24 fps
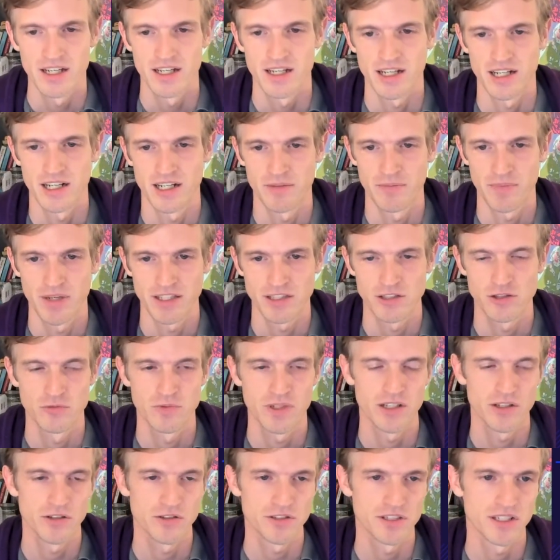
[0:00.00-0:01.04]
um, and so
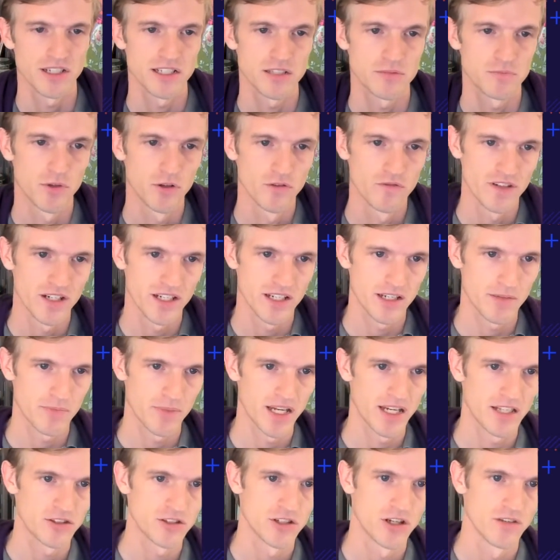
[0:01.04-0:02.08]
we're using this both in
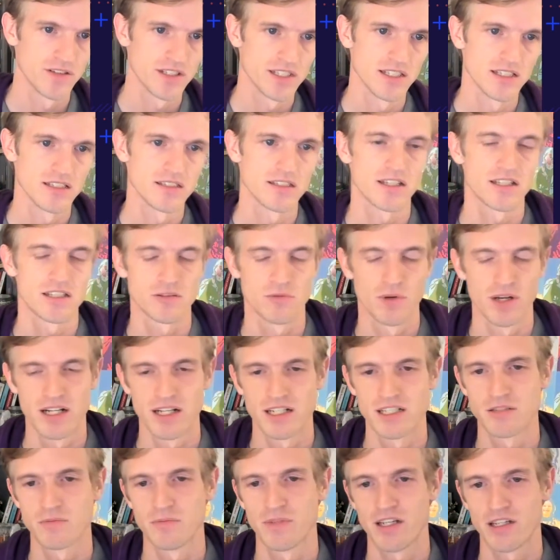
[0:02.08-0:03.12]
independent services as
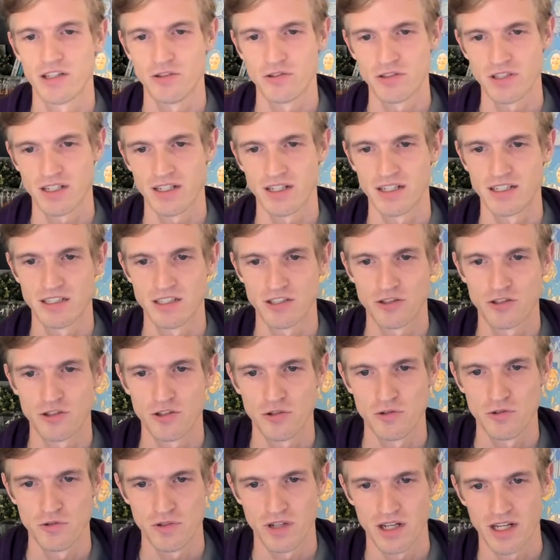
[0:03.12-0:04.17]
well as we're using this
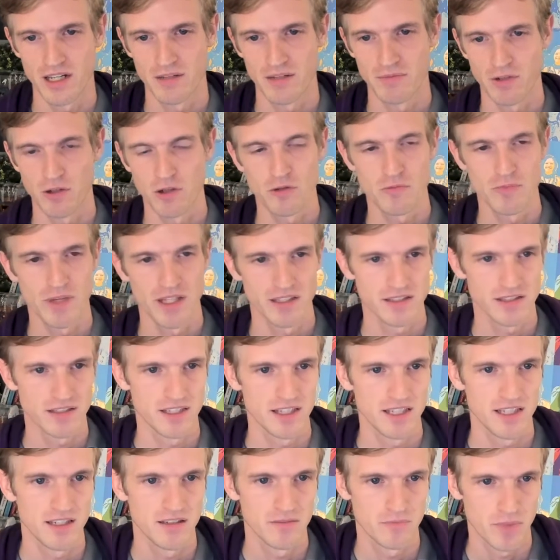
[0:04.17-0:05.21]
to um, augment
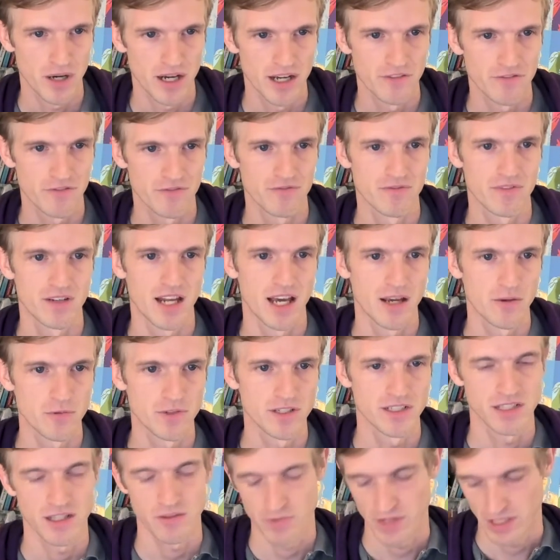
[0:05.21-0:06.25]
the Python
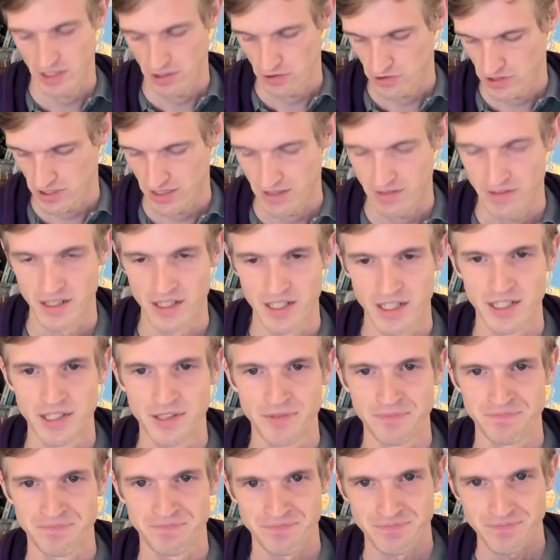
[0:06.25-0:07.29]
libraries that we're using.
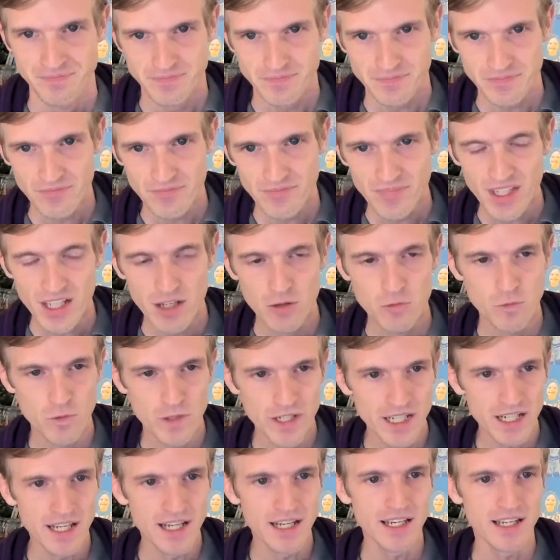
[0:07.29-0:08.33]

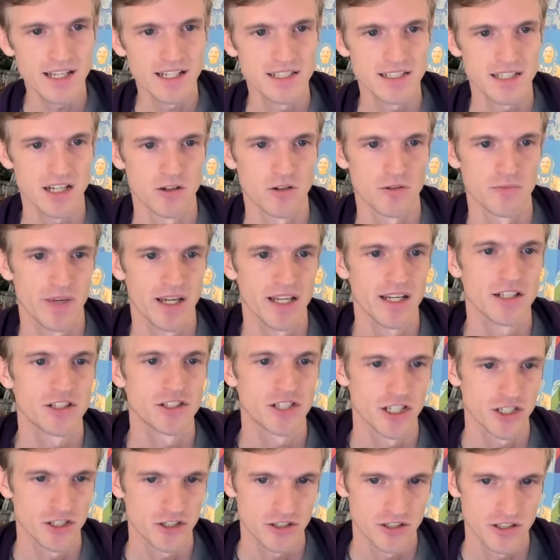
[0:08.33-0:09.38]
Relay is our main
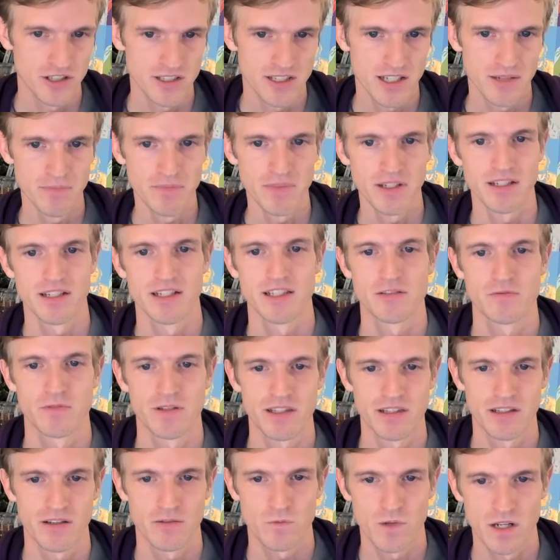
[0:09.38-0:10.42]
ingestion system. It's
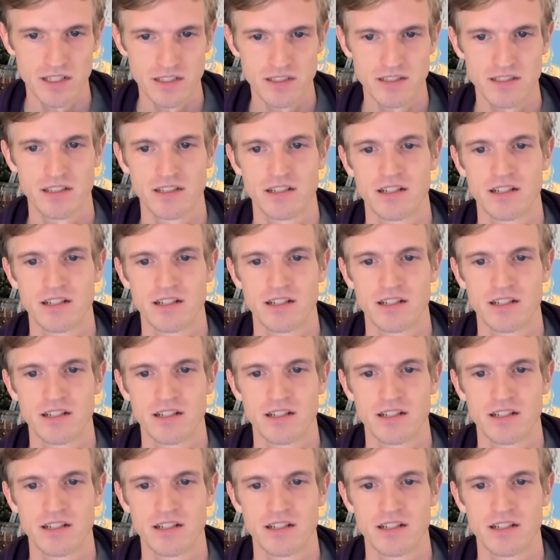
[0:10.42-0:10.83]
written in Rust.